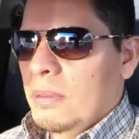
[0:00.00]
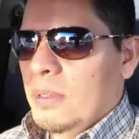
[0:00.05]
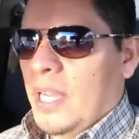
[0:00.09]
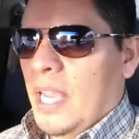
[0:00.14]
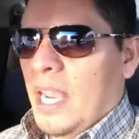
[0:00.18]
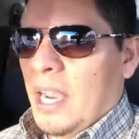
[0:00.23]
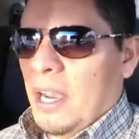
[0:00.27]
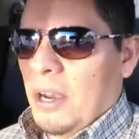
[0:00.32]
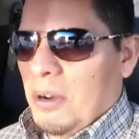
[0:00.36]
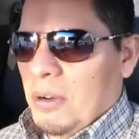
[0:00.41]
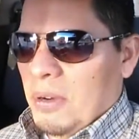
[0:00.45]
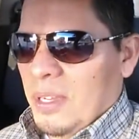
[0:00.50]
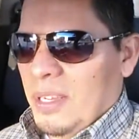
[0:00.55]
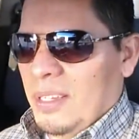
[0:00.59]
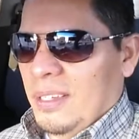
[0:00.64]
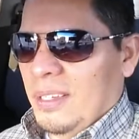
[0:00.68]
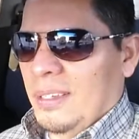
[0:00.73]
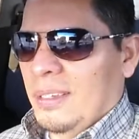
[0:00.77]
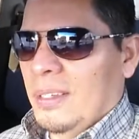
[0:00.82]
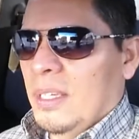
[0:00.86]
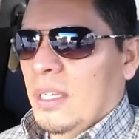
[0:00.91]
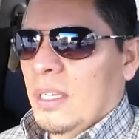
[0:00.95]
Now,
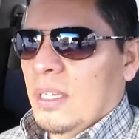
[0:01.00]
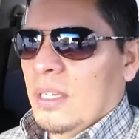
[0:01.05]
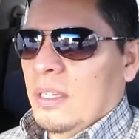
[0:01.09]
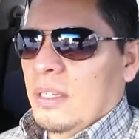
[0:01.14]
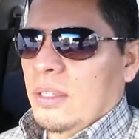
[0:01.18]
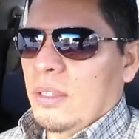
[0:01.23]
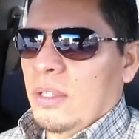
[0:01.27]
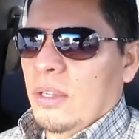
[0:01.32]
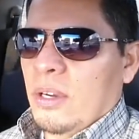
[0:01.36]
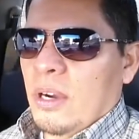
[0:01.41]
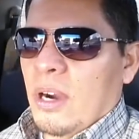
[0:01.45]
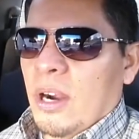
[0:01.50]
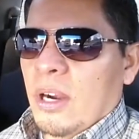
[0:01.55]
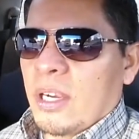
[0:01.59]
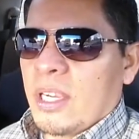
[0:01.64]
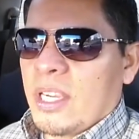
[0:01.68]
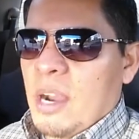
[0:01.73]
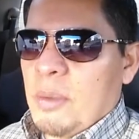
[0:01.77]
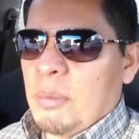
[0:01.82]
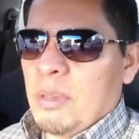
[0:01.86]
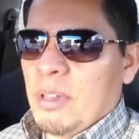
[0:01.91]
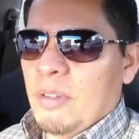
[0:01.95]
there
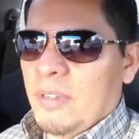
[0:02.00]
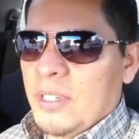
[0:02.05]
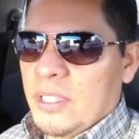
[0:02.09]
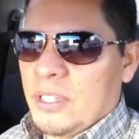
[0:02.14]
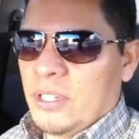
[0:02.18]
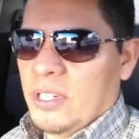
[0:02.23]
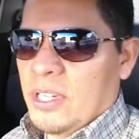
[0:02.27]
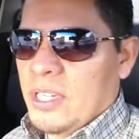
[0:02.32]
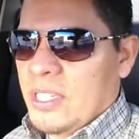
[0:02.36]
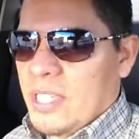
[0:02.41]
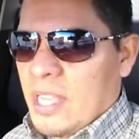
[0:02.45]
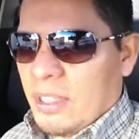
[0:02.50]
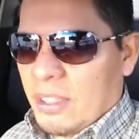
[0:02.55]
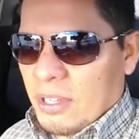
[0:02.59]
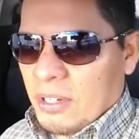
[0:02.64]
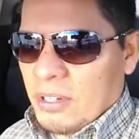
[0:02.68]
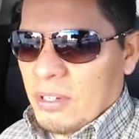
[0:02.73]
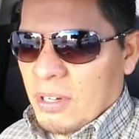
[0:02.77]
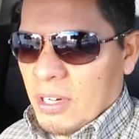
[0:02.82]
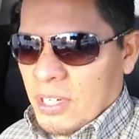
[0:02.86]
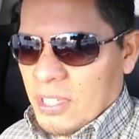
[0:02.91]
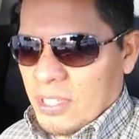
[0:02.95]
are a couple of attorneys out
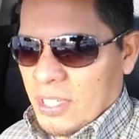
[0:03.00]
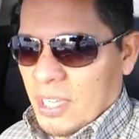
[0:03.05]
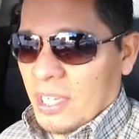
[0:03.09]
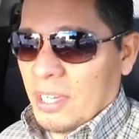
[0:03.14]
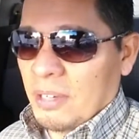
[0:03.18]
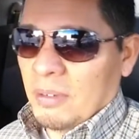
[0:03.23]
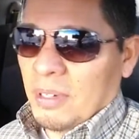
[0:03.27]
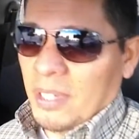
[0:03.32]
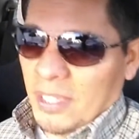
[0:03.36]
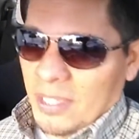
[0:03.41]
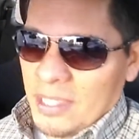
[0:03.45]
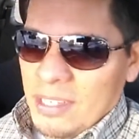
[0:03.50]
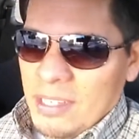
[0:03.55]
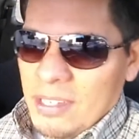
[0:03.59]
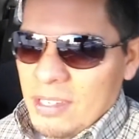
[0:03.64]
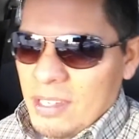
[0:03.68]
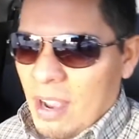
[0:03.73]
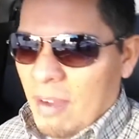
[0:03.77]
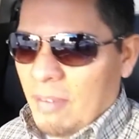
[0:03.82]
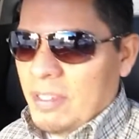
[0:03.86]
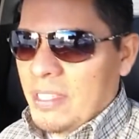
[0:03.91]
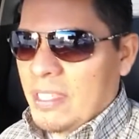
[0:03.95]
there who are saying, well,
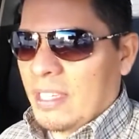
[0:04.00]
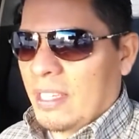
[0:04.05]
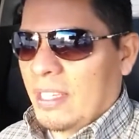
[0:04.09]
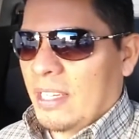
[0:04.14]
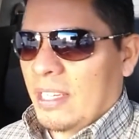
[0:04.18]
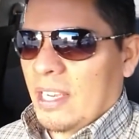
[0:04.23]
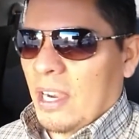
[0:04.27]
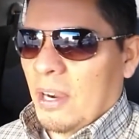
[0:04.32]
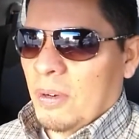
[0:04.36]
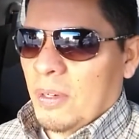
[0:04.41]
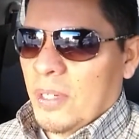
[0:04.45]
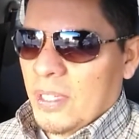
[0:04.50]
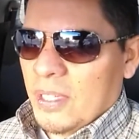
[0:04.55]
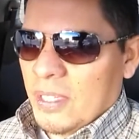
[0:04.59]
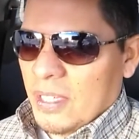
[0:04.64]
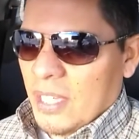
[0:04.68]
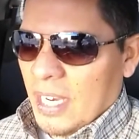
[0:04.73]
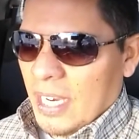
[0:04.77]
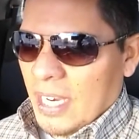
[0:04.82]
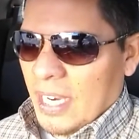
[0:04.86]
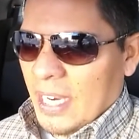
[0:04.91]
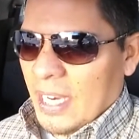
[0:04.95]
this is obviously going to go
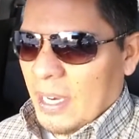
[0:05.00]
in